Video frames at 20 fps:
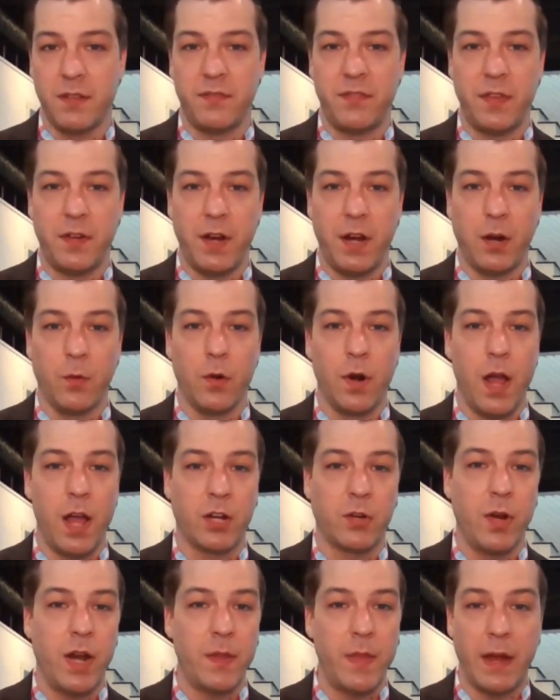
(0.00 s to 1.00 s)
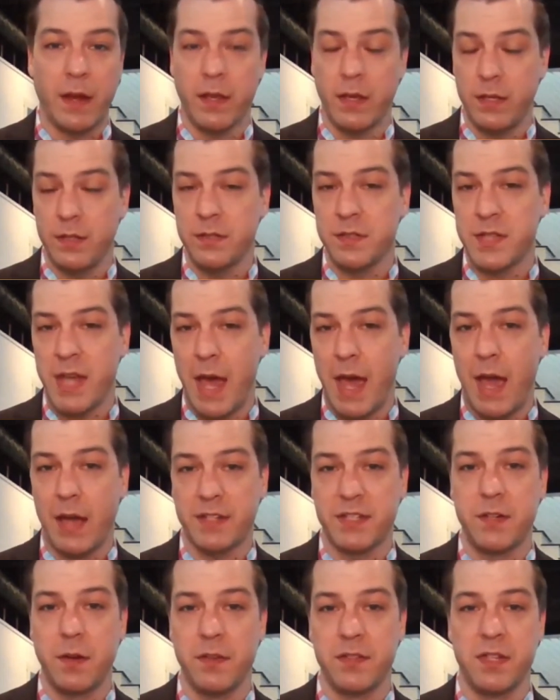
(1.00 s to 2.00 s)
out of thin air? We're not creating that hidden
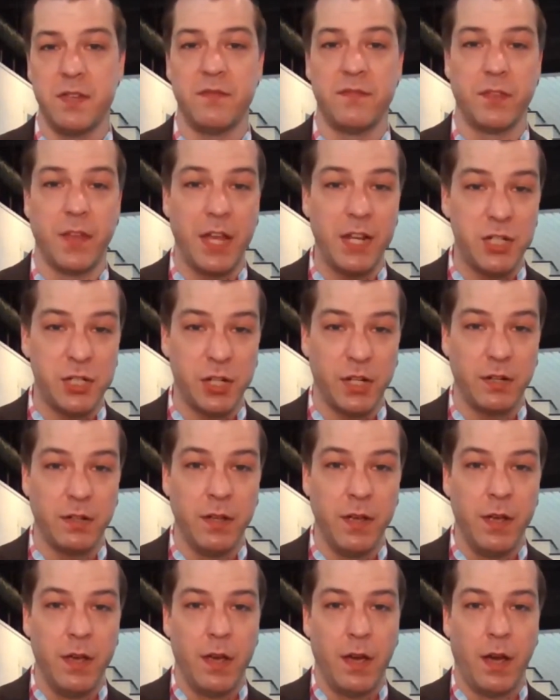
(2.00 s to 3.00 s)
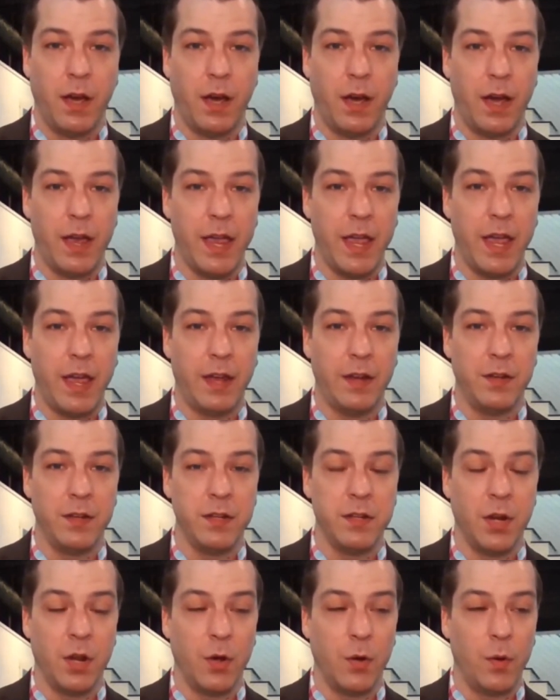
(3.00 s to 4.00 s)
tax known as inflation, uh, and
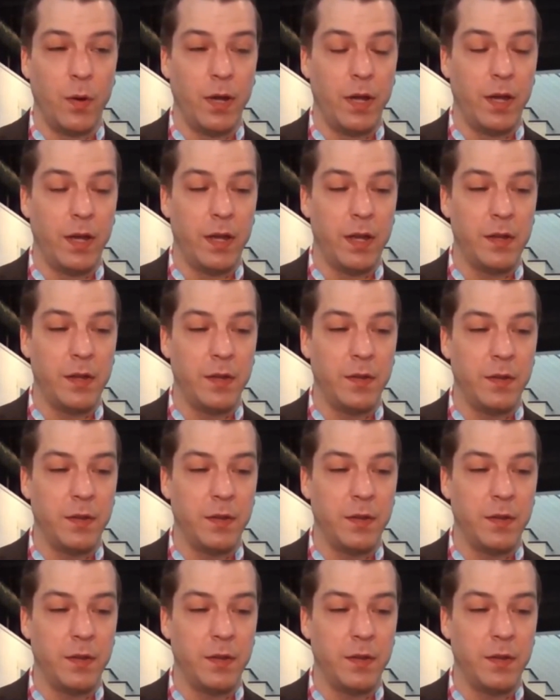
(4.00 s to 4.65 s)
you know uh,